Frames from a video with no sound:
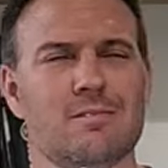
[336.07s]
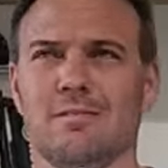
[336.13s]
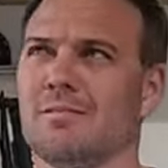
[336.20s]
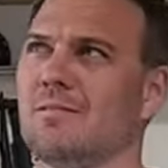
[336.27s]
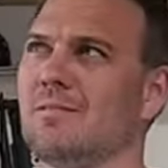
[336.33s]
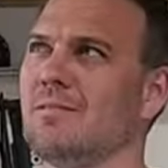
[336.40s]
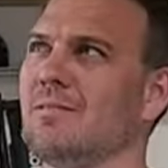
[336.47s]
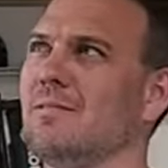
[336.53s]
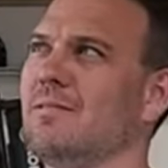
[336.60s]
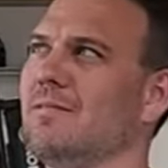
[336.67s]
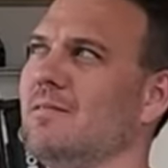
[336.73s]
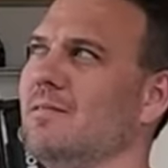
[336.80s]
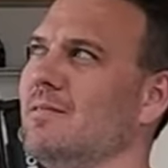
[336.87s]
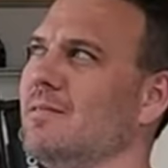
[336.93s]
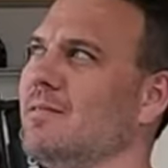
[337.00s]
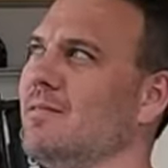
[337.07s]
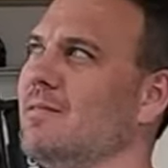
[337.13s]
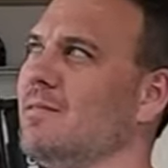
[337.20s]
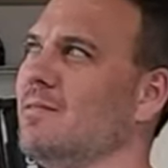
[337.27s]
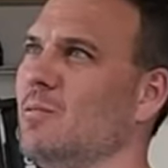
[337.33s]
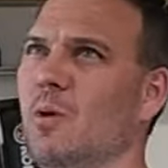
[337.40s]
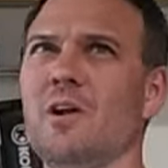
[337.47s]
a planer for?
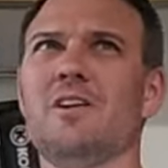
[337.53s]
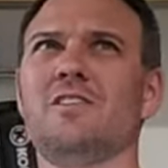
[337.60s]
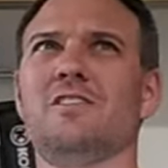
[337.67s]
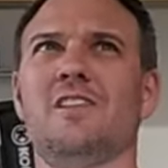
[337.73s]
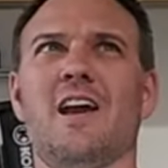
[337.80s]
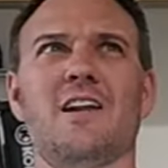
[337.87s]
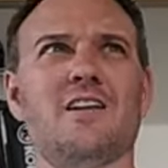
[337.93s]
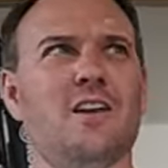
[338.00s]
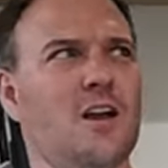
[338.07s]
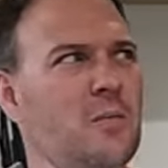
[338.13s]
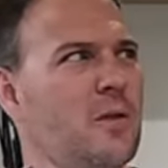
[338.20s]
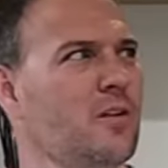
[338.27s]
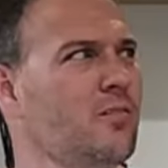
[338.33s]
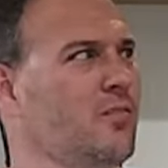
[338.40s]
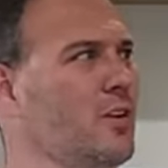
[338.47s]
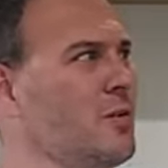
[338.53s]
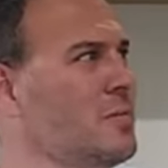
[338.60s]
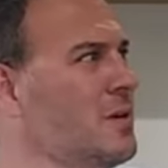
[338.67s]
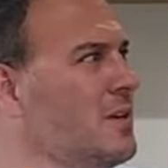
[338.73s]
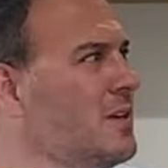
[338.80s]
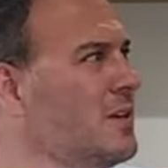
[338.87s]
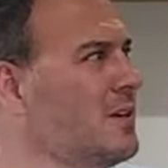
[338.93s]
Where is that coming from?
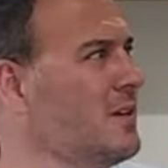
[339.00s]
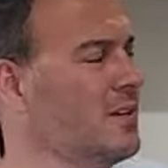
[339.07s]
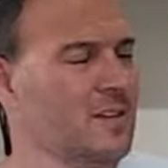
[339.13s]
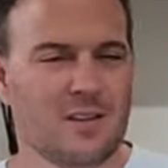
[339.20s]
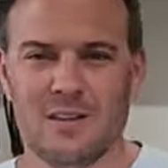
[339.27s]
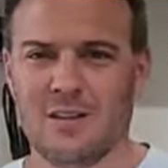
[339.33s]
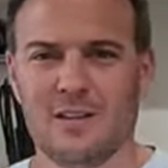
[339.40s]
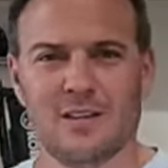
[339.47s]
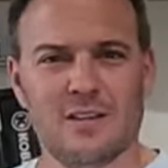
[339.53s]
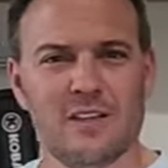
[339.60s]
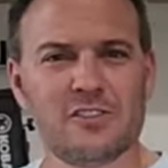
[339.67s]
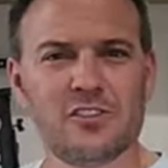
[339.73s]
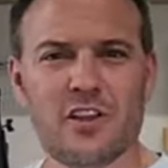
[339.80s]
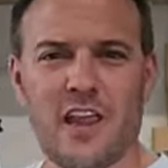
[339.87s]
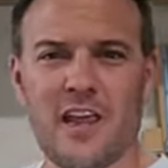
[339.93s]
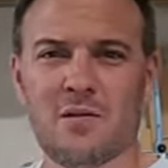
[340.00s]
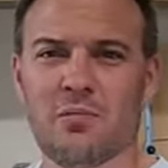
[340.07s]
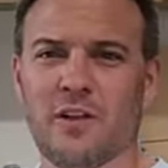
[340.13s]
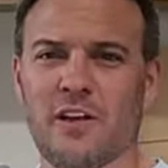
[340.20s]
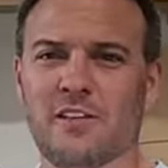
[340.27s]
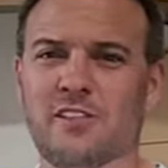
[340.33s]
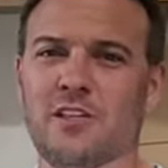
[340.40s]
Electric hand
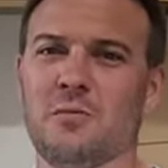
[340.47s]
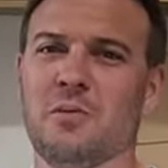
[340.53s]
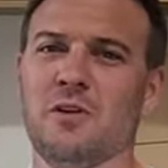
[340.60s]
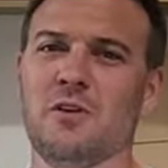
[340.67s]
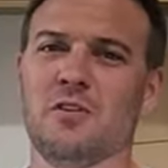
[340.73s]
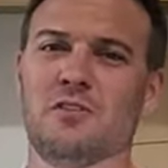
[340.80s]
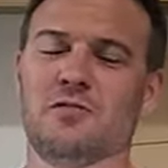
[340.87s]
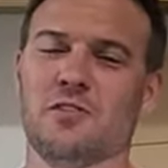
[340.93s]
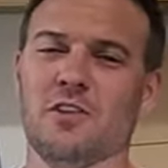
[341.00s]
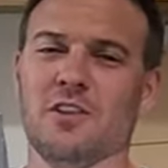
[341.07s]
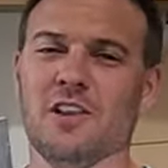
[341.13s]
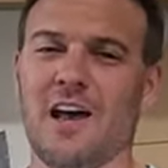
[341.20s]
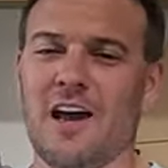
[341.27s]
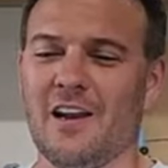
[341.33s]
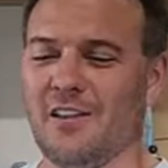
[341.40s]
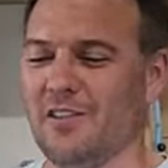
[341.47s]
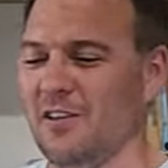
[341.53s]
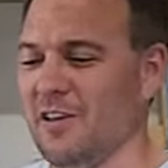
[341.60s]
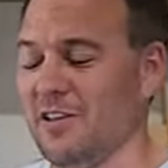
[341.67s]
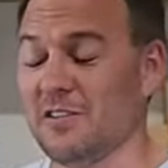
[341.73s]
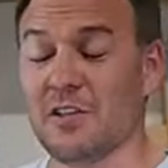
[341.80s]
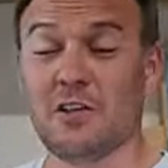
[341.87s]
planers can be used for a lot of
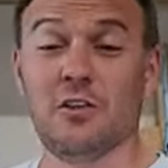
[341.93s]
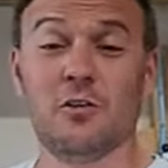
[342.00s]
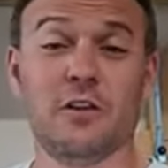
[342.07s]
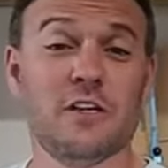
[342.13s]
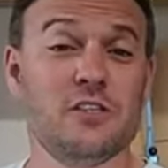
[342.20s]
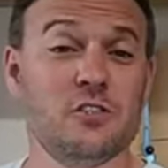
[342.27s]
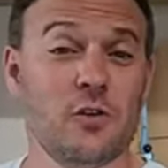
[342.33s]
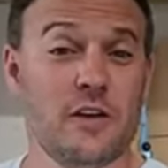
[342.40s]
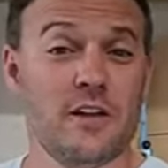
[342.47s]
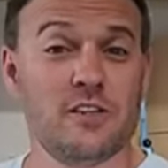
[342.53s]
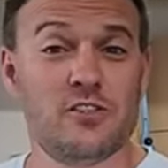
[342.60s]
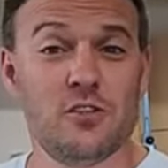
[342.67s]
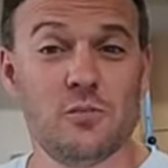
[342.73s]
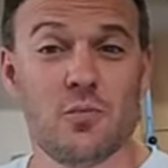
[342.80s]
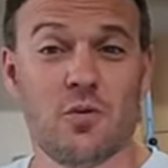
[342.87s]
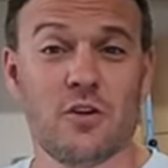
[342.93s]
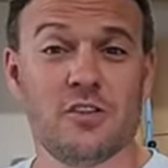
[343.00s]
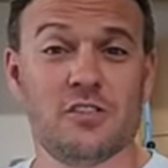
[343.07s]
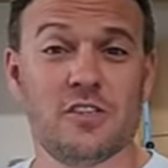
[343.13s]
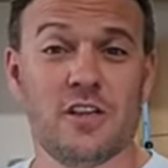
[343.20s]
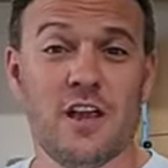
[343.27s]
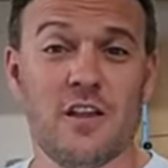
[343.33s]
things, including joining two
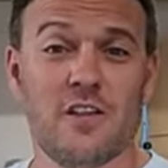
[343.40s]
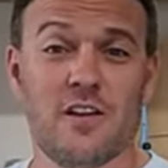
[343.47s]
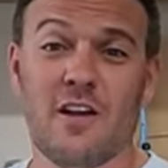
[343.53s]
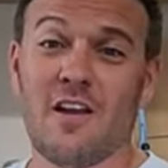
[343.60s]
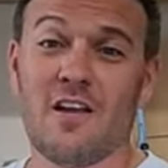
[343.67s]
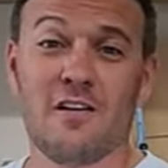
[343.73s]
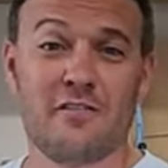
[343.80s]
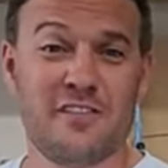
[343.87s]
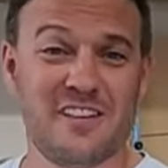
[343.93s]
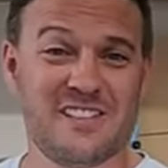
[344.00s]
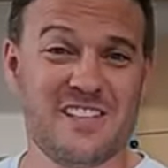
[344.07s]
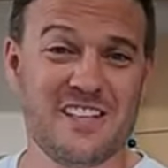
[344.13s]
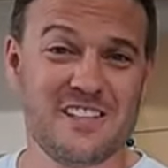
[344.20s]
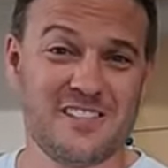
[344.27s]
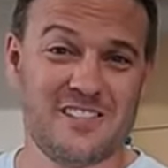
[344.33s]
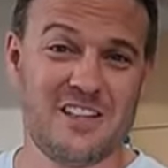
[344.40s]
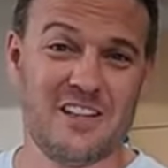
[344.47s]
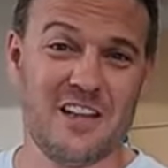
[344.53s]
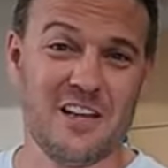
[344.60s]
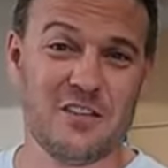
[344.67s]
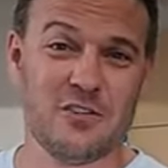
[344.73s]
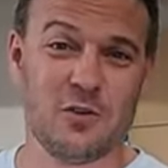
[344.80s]
boards together, fixing a
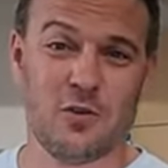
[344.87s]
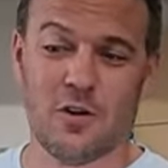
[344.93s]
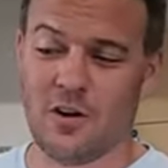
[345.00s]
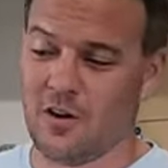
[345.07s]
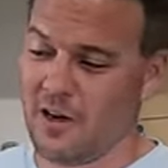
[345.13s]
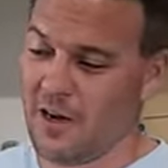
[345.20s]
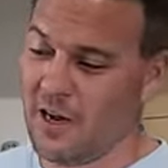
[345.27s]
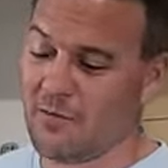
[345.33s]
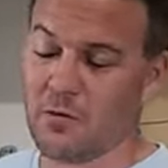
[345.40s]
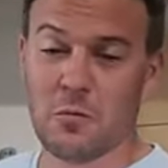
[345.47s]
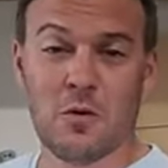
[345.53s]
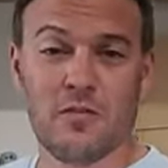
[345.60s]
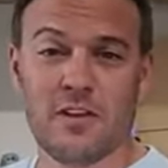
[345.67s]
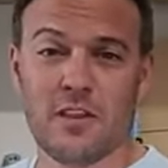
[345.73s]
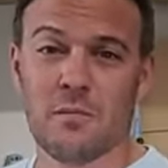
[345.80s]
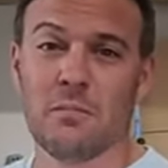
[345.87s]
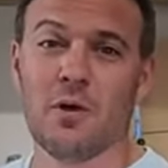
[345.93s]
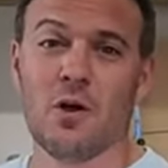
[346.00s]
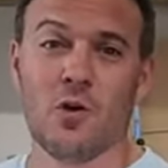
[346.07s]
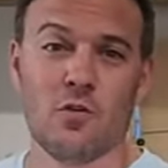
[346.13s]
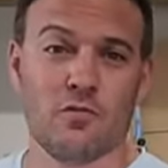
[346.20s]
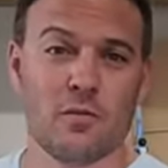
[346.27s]
sticking door, and removing the
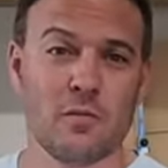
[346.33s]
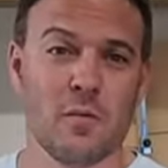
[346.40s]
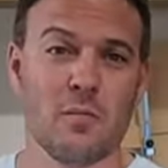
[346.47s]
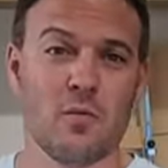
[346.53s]
bow from a